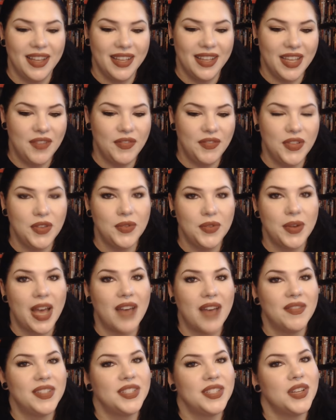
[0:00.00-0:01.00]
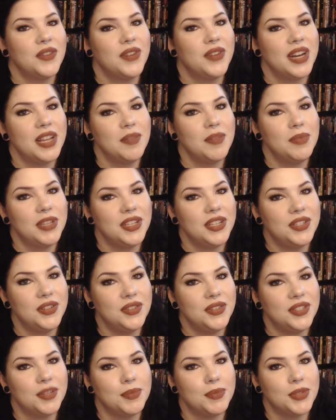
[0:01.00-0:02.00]
If you haven't already, please
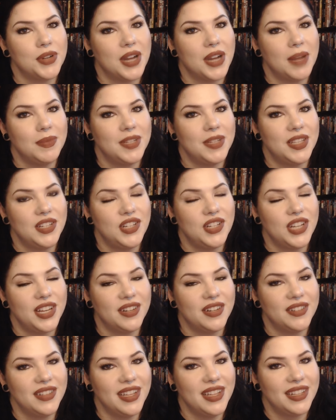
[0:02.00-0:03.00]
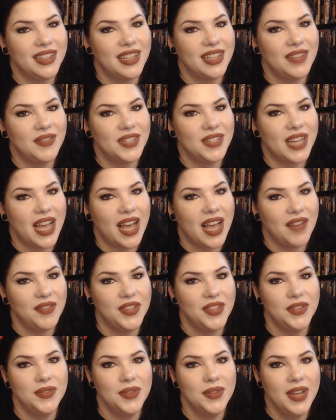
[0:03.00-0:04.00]
do subscribe to the channel. I'd love to have
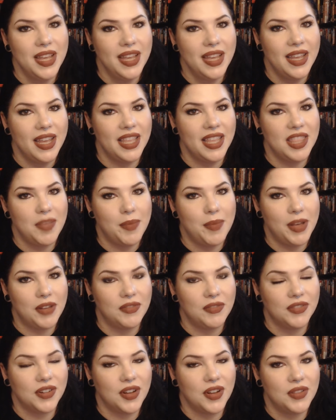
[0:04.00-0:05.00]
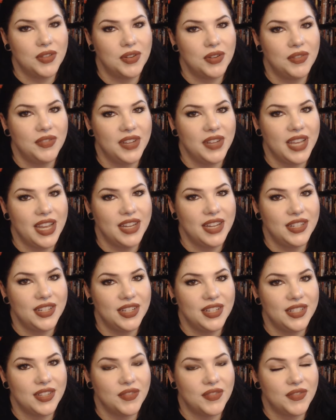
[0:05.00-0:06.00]
you. Hit the bell for all
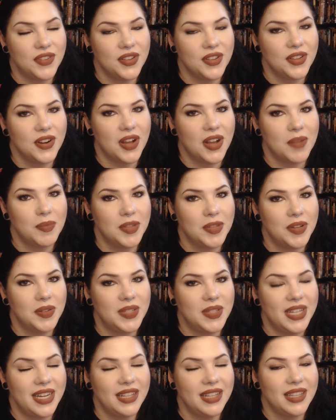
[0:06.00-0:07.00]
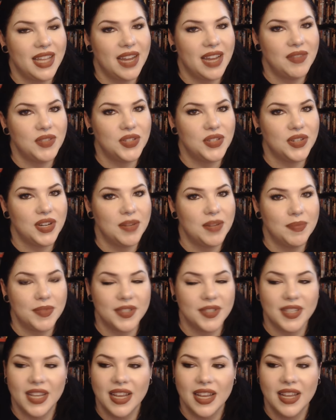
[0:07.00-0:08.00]
notifications of further uploads and live
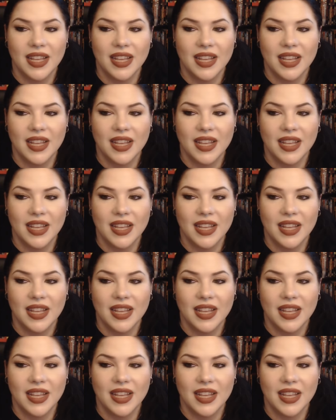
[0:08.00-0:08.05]
streams.